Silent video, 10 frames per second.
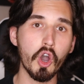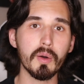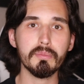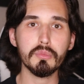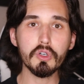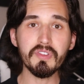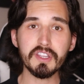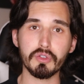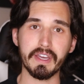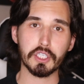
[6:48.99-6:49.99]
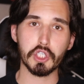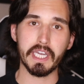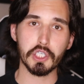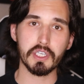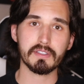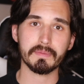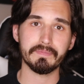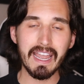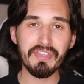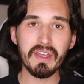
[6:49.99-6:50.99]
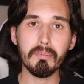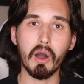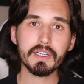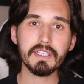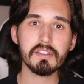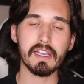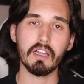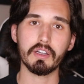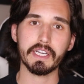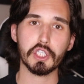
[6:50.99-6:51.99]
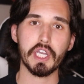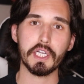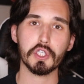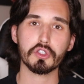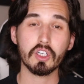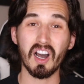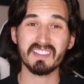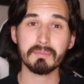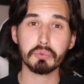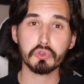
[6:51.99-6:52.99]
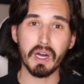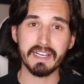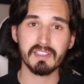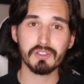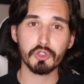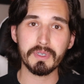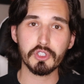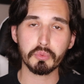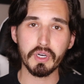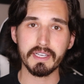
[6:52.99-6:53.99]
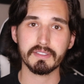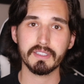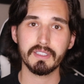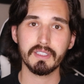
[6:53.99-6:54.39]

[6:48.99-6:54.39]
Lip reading: move it to the exchanges, and then market sell on exchanges, causing prices to be suppressed.